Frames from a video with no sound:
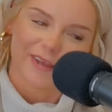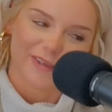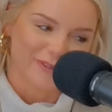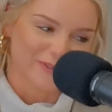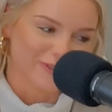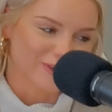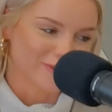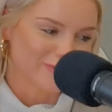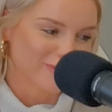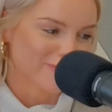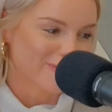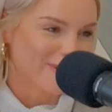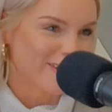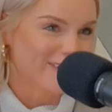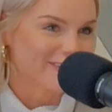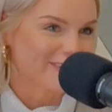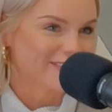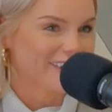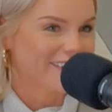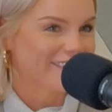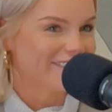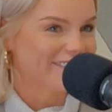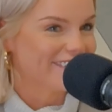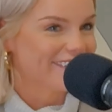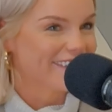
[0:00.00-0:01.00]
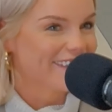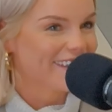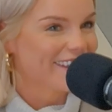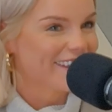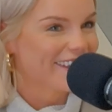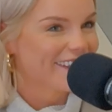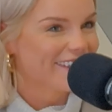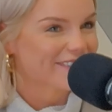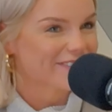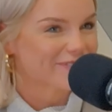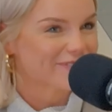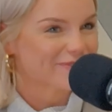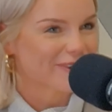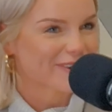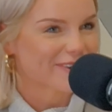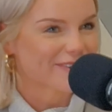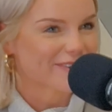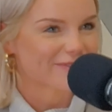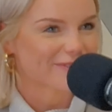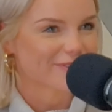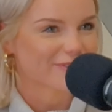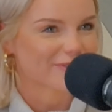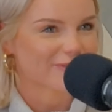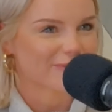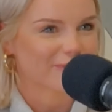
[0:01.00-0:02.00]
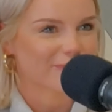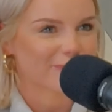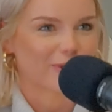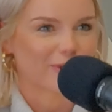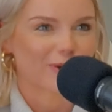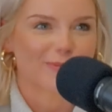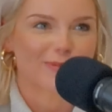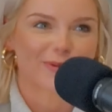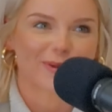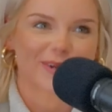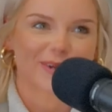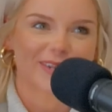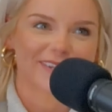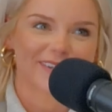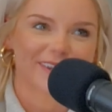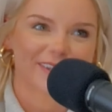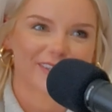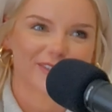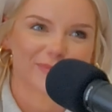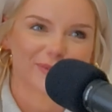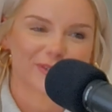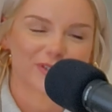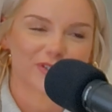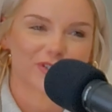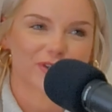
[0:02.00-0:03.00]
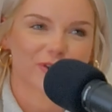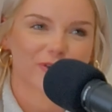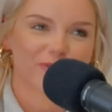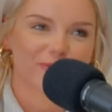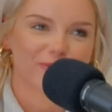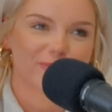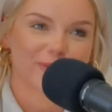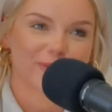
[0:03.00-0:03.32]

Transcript: Yerba mate tea is one of them. Berberine has been shown,